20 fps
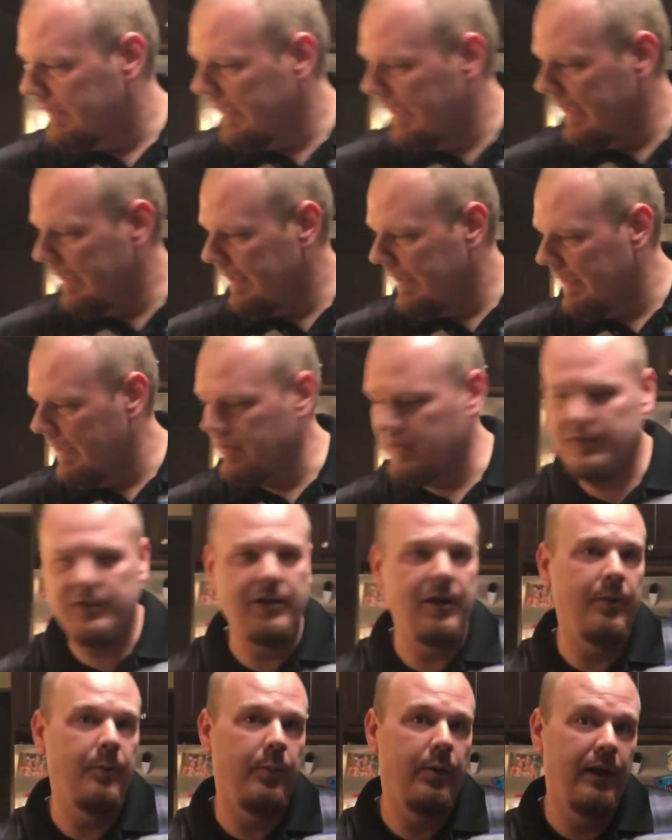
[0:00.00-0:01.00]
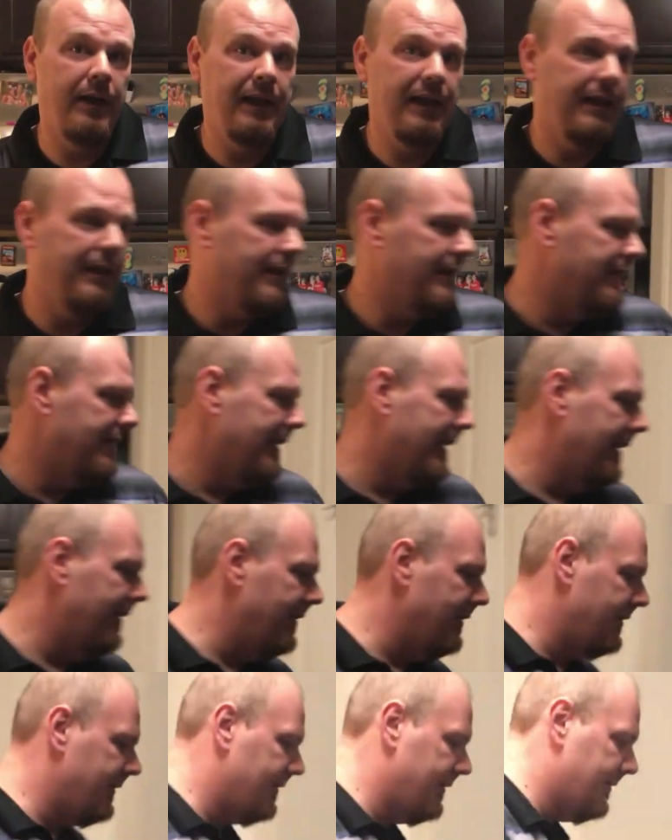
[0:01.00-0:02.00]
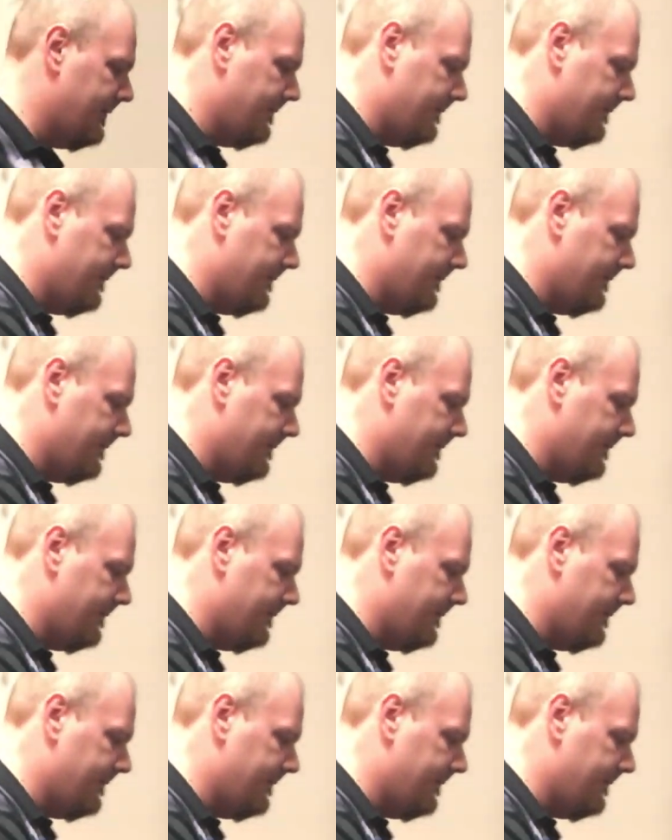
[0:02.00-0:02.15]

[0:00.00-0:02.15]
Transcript: to take and just start putting in the sliders.